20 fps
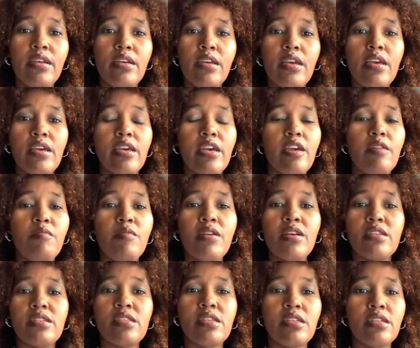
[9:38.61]
It gave me a
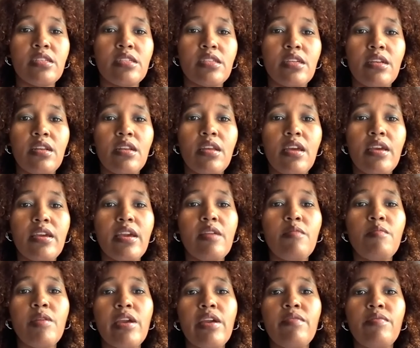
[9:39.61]
citizen. It gave
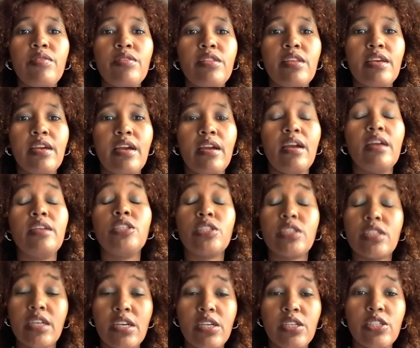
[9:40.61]
me everything,
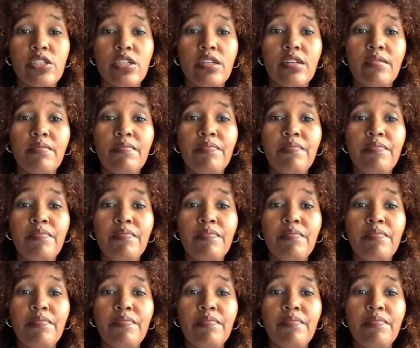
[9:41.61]
education.